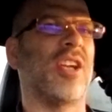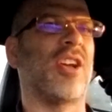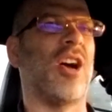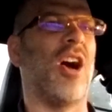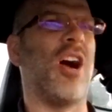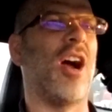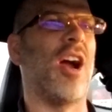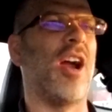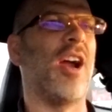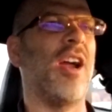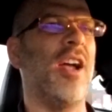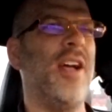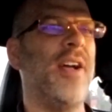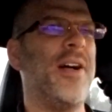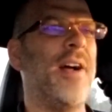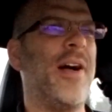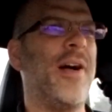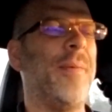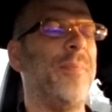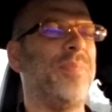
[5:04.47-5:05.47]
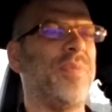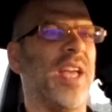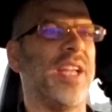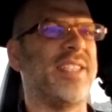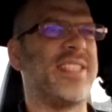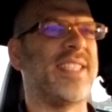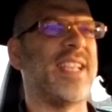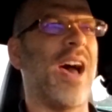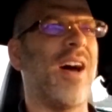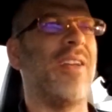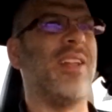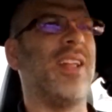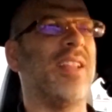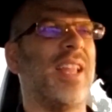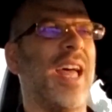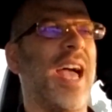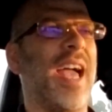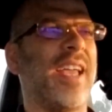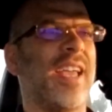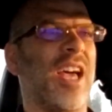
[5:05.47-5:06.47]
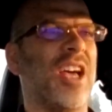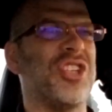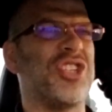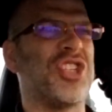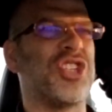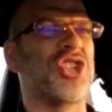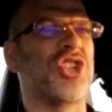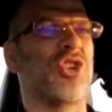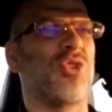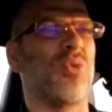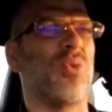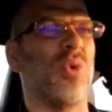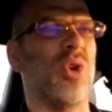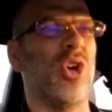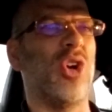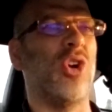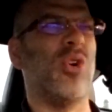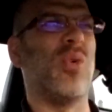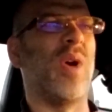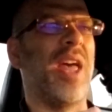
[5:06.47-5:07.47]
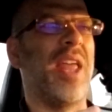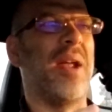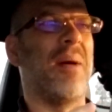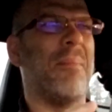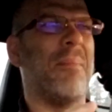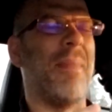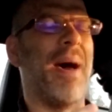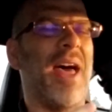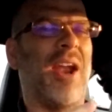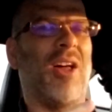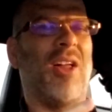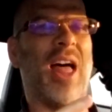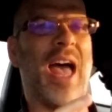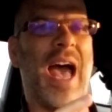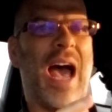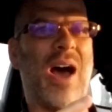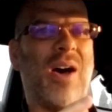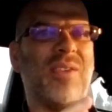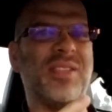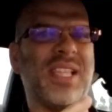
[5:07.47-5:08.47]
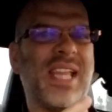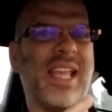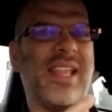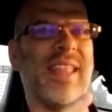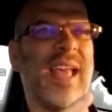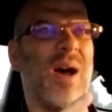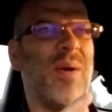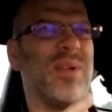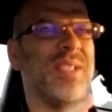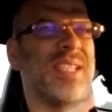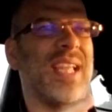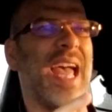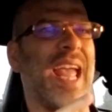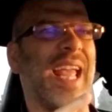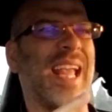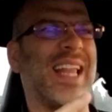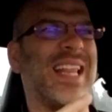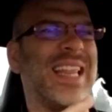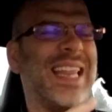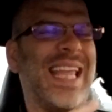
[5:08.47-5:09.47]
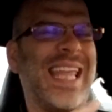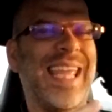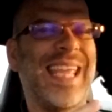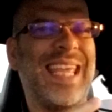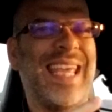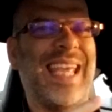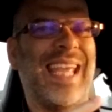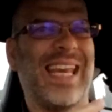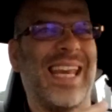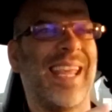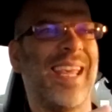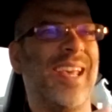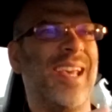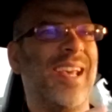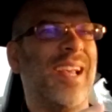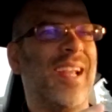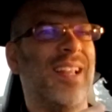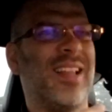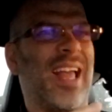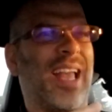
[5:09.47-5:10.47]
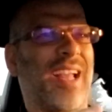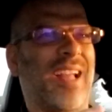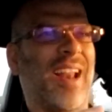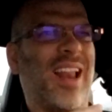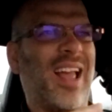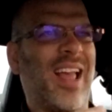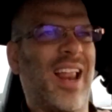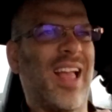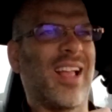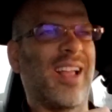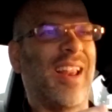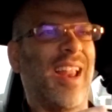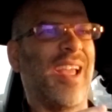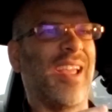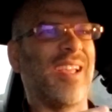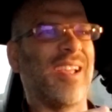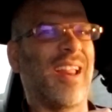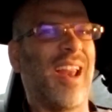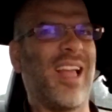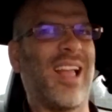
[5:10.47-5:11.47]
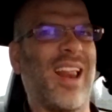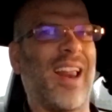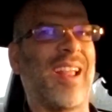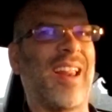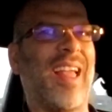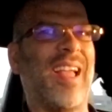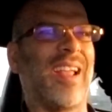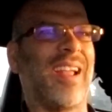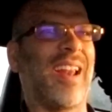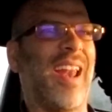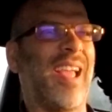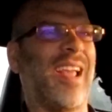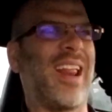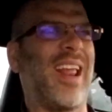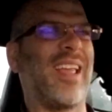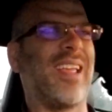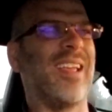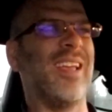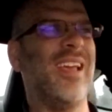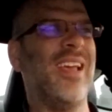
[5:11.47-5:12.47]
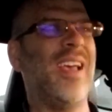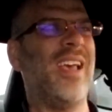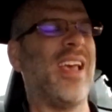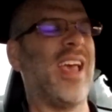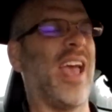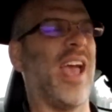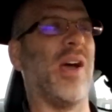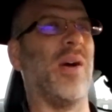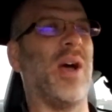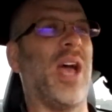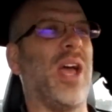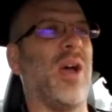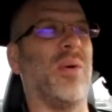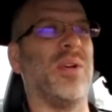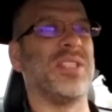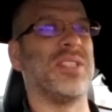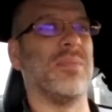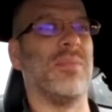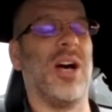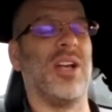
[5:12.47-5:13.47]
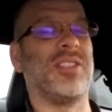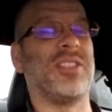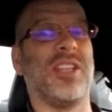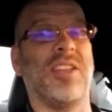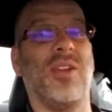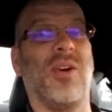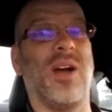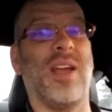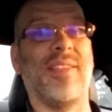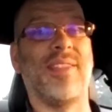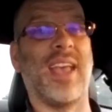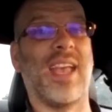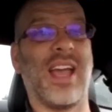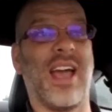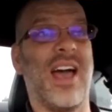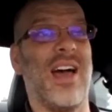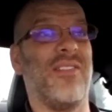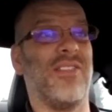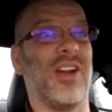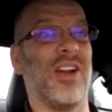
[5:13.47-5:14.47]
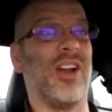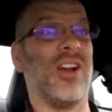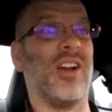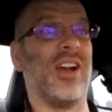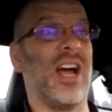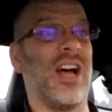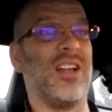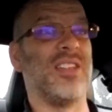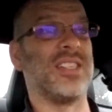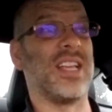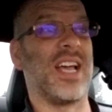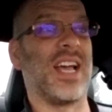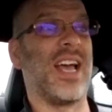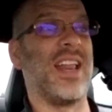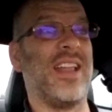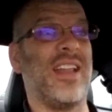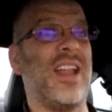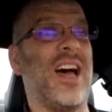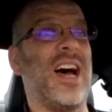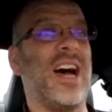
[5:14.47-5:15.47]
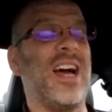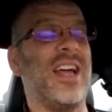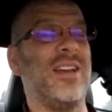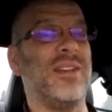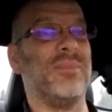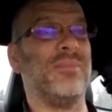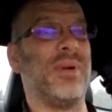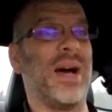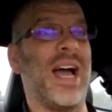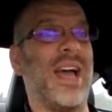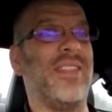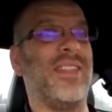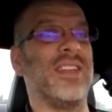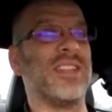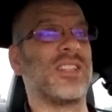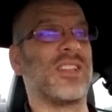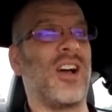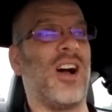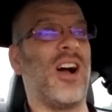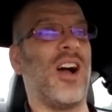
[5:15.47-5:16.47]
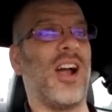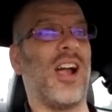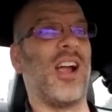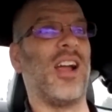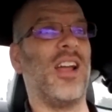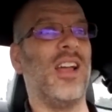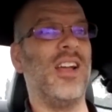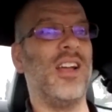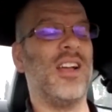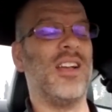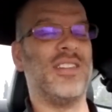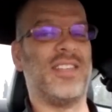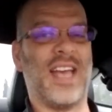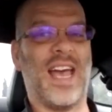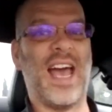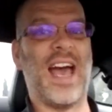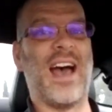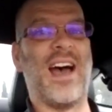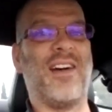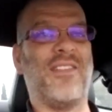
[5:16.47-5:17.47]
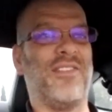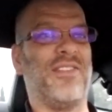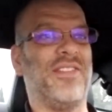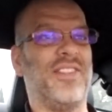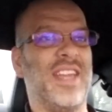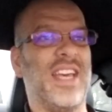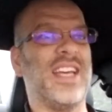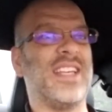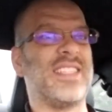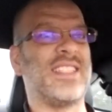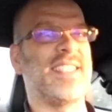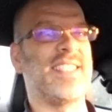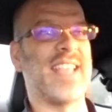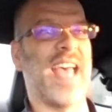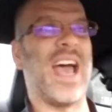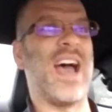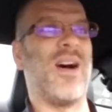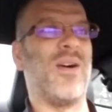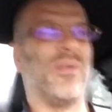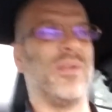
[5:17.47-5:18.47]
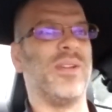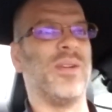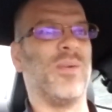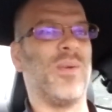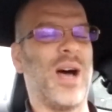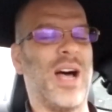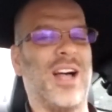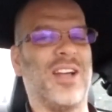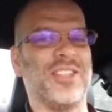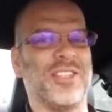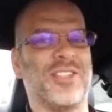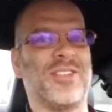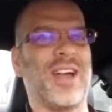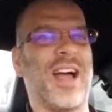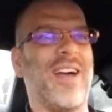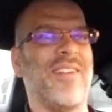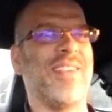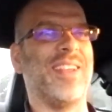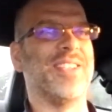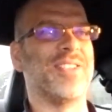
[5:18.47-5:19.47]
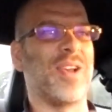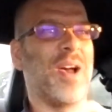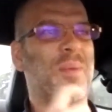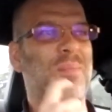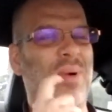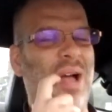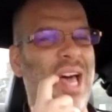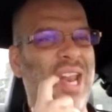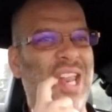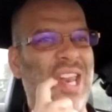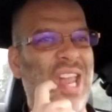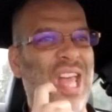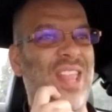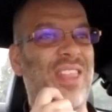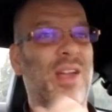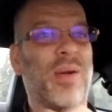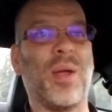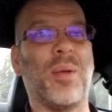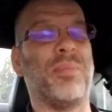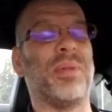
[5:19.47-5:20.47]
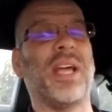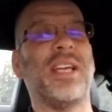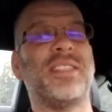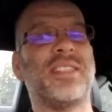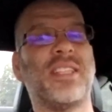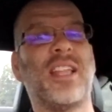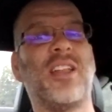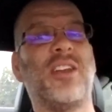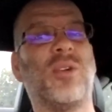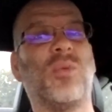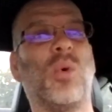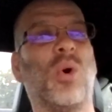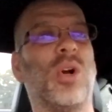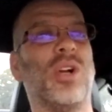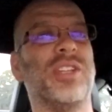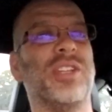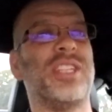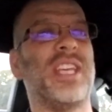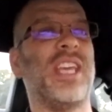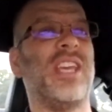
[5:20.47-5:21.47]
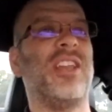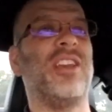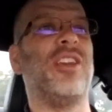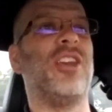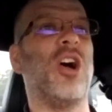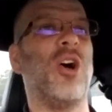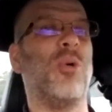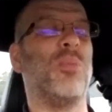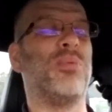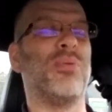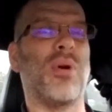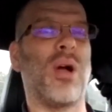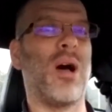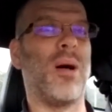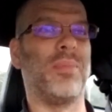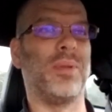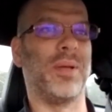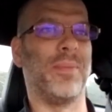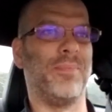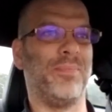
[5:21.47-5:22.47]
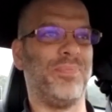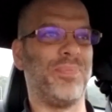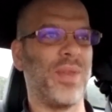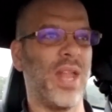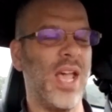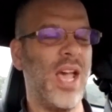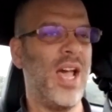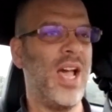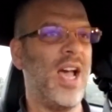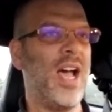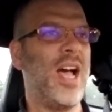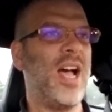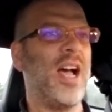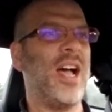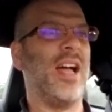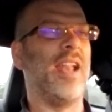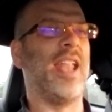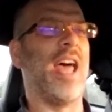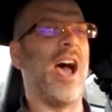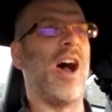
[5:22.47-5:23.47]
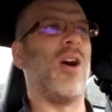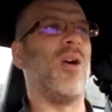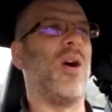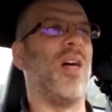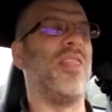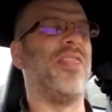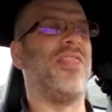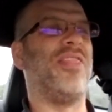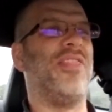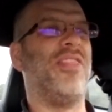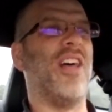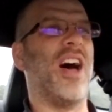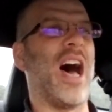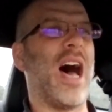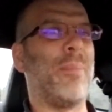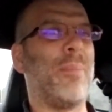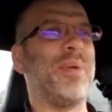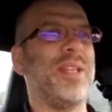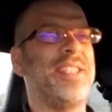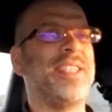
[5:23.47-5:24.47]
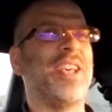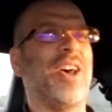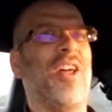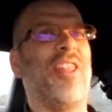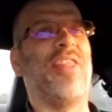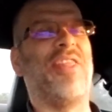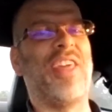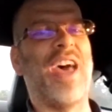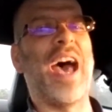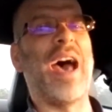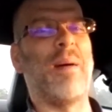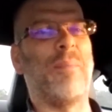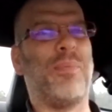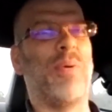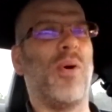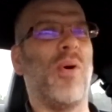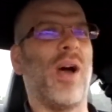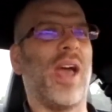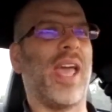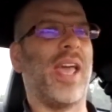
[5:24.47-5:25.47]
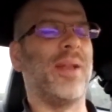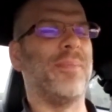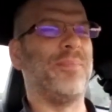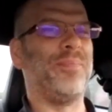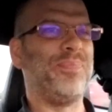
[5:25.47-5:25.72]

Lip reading: car, it sounded like a screw in a metal housing that was like clinking, like clack clack clack clack clack clack clack. It was the most annoying thing I ever heard. I was like, I did not buy this car to have this sound while I was driving. So I brought it in, they replaced it under warranty, no problem. Now, up until that point,